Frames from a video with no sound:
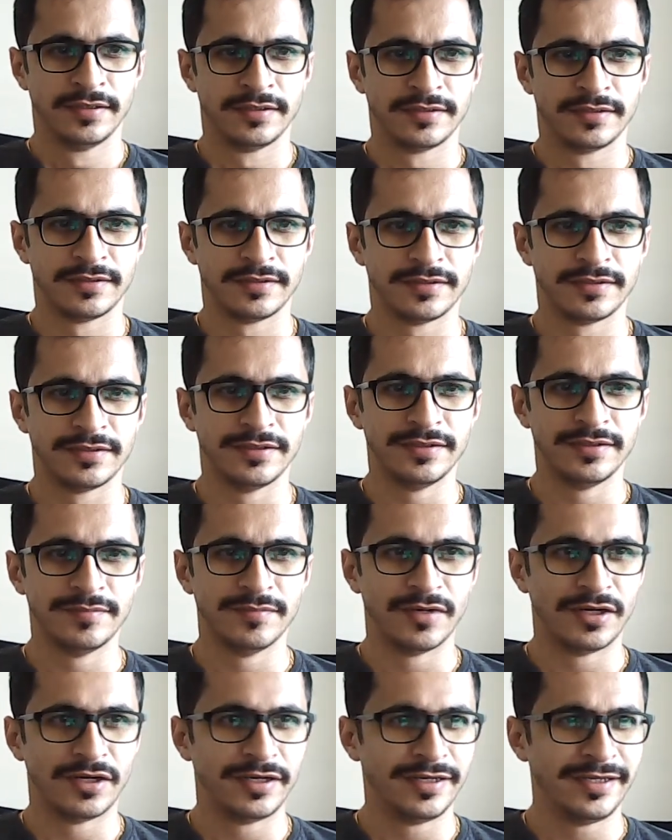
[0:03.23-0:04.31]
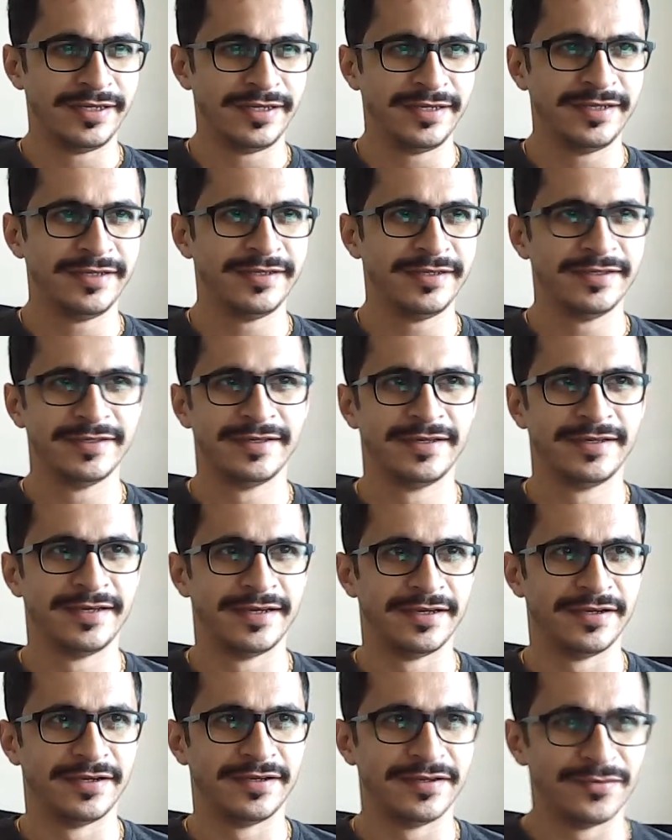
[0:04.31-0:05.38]
Good morning
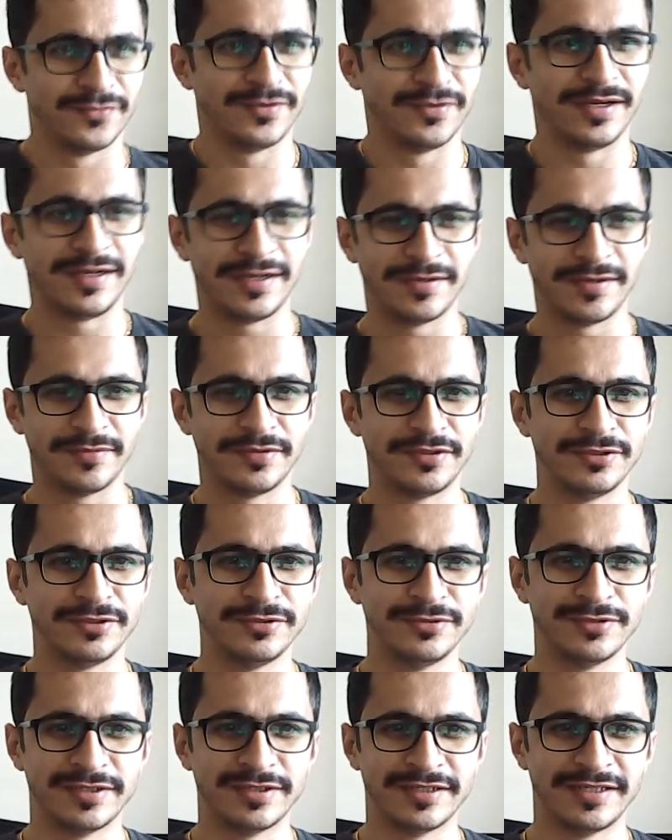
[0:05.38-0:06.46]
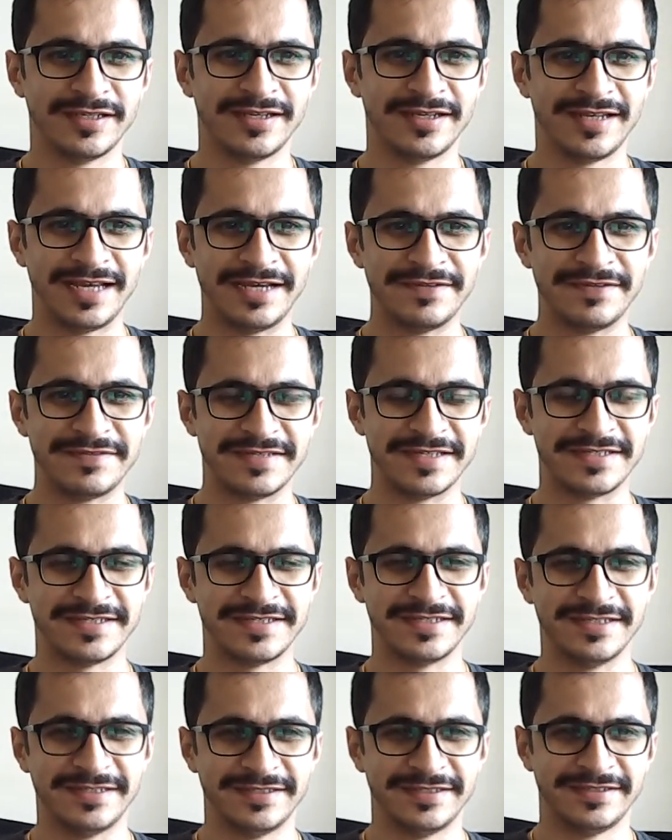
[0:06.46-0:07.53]
and welcome to another live
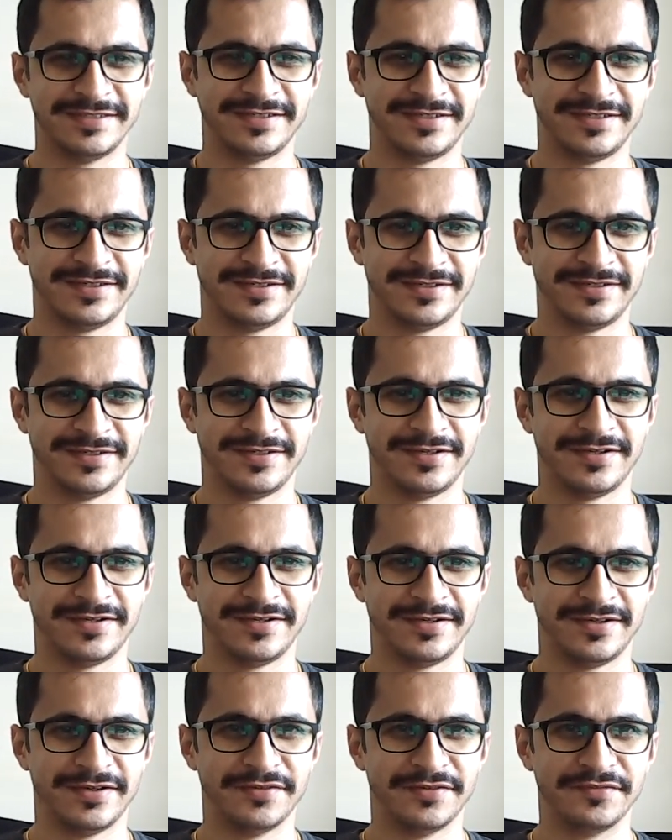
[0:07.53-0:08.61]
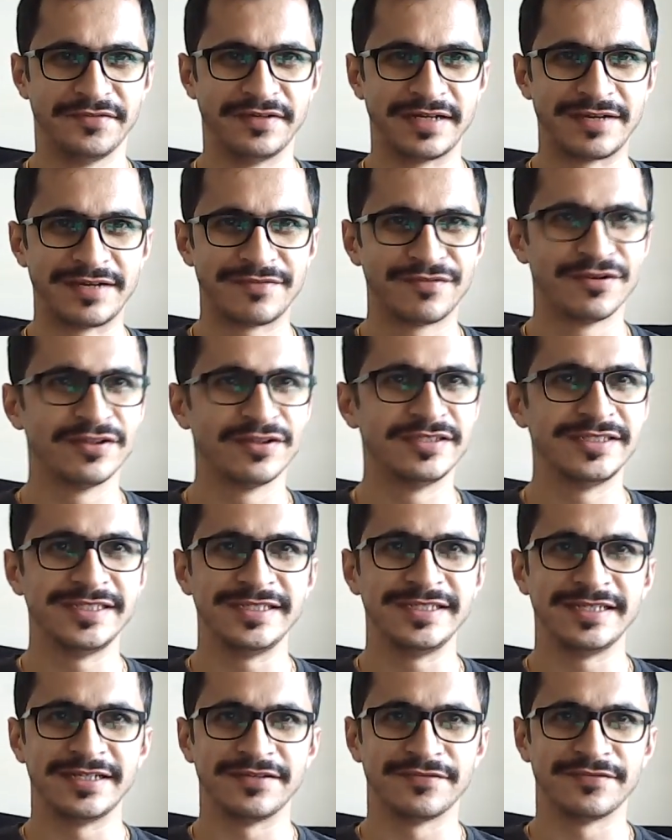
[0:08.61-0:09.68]
session of graphology
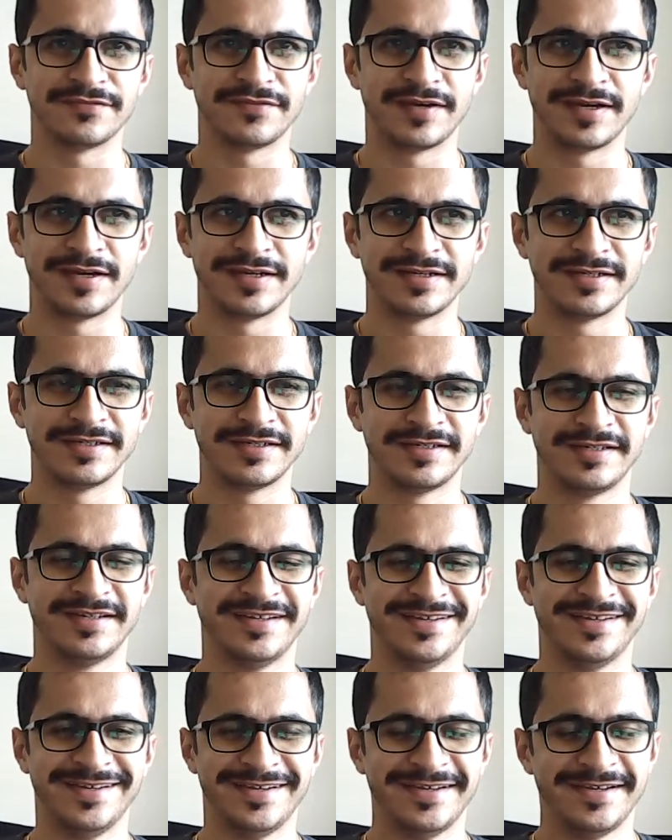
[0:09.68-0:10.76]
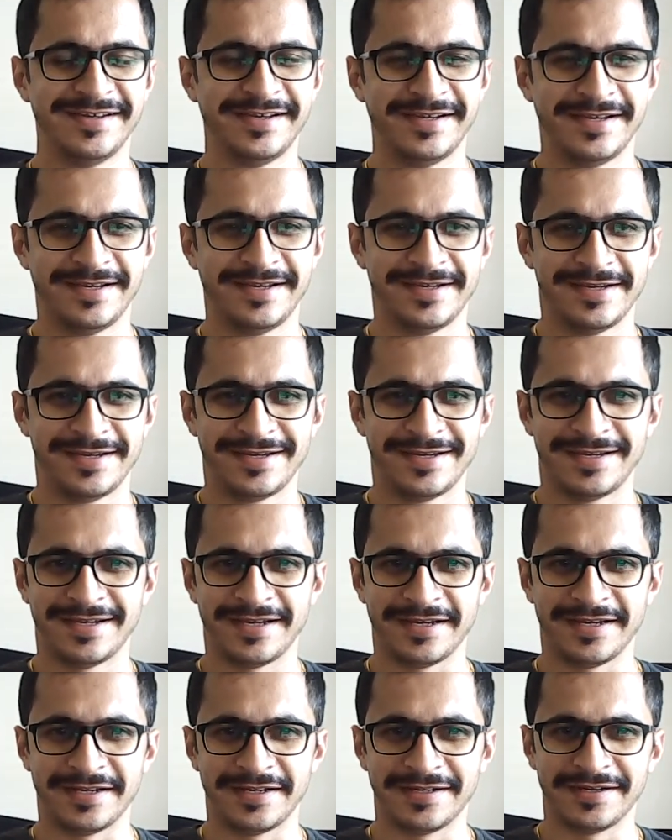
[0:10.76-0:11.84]
and fun
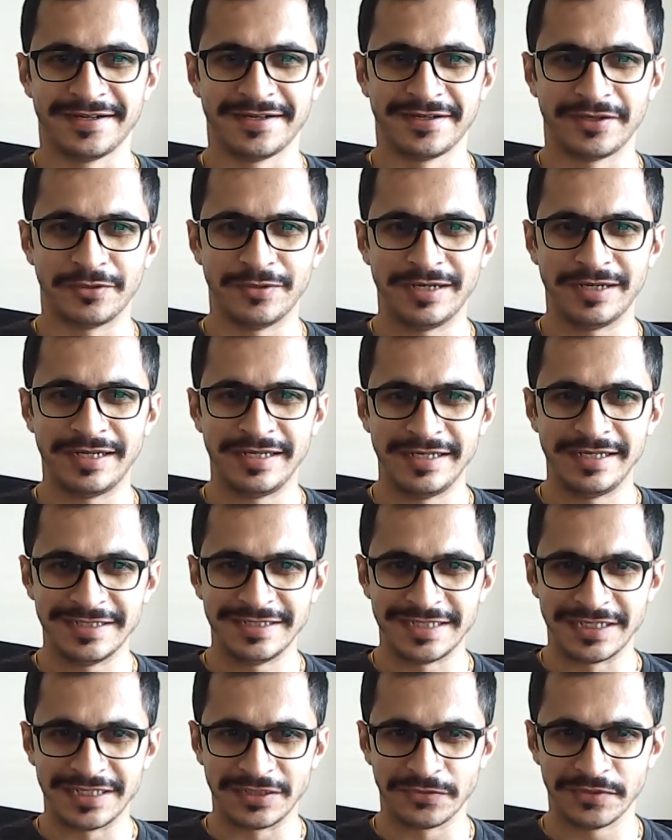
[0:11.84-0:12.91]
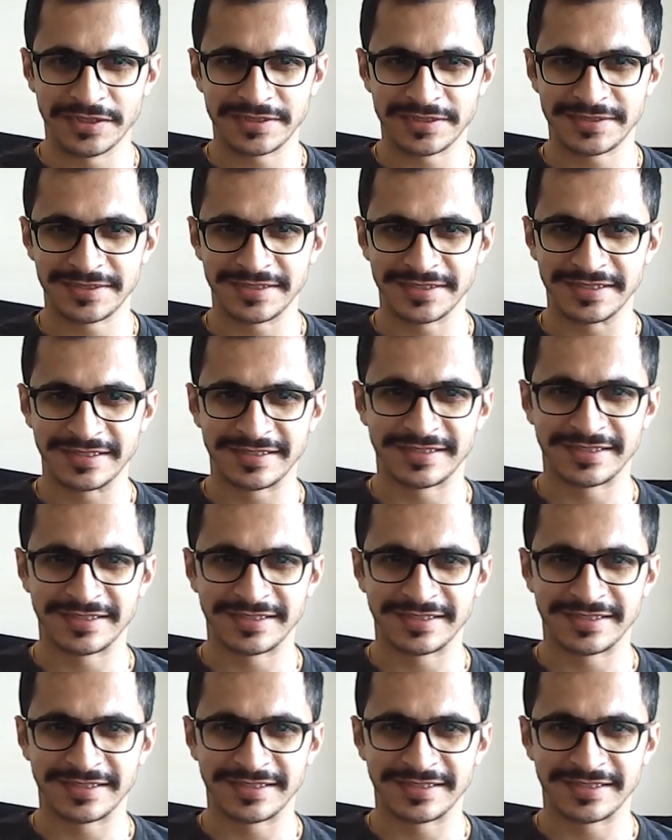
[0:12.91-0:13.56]
and queries and questions.